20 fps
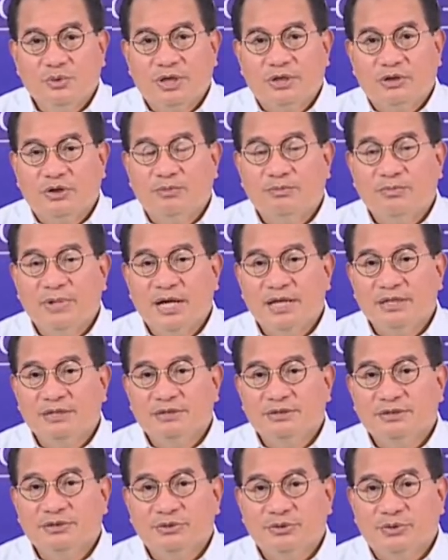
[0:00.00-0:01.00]
who are
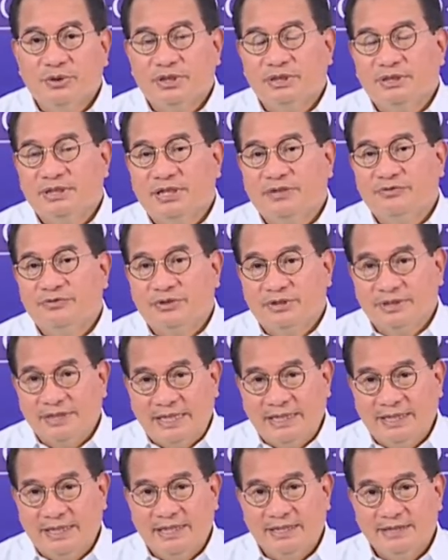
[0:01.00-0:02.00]
obliged to quarantine for
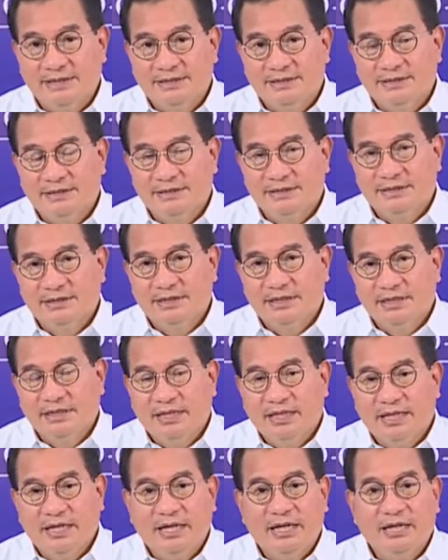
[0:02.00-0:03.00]
10 days.
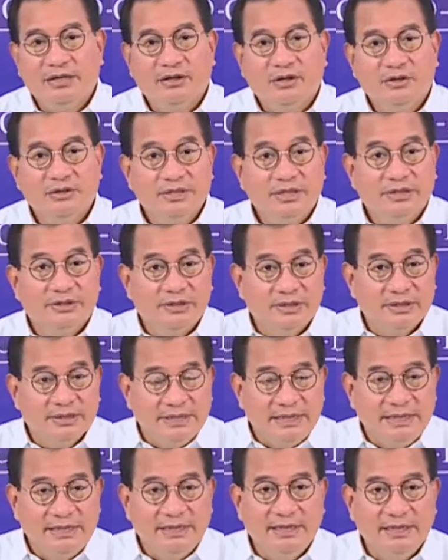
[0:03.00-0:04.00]
And on the
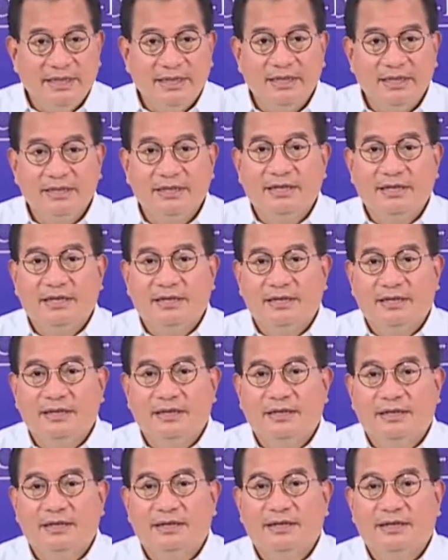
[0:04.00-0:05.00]
13th day
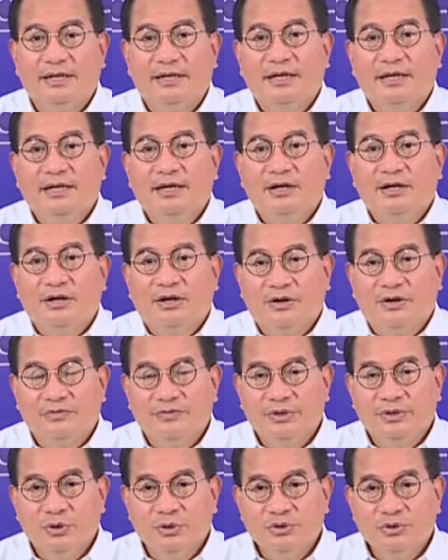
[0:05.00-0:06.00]

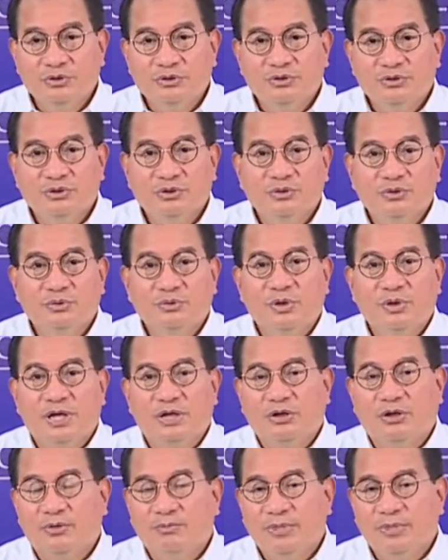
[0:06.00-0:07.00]
of those who
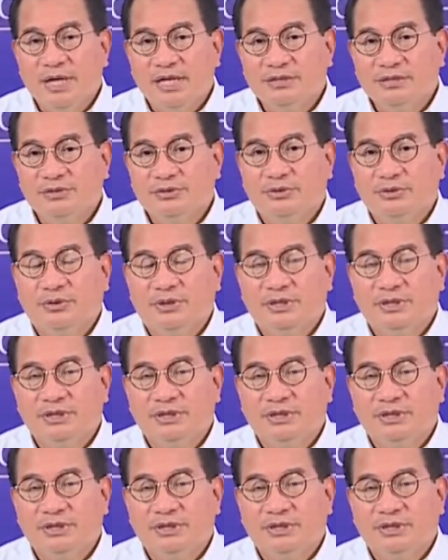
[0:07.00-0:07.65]
are obliged to